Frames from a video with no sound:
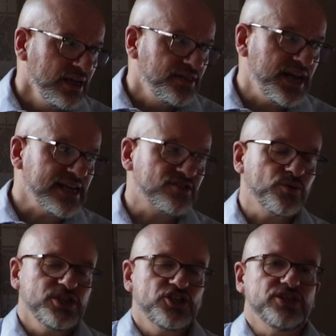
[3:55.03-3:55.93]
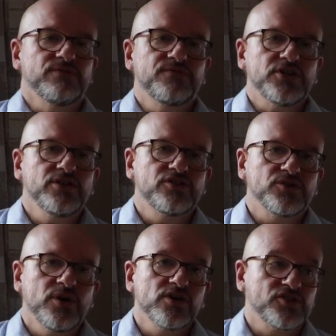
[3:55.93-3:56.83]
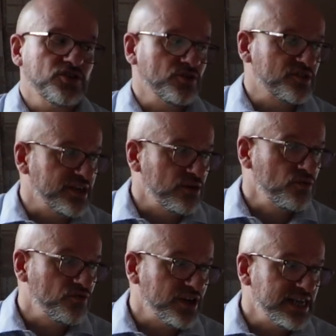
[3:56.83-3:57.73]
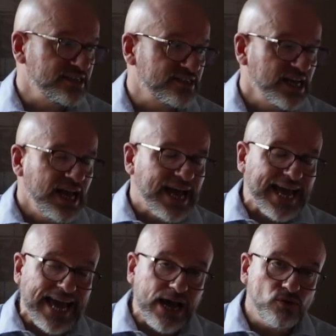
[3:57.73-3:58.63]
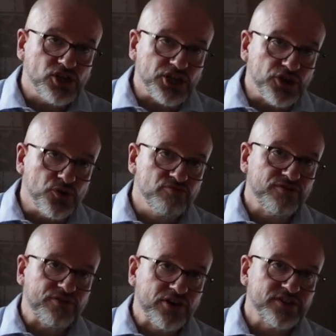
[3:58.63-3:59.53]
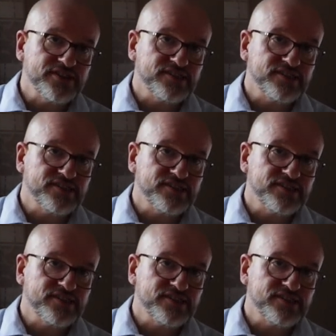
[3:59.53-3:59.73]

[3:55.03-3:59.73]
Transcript: The next question for you to ask yourself is how do you prefer to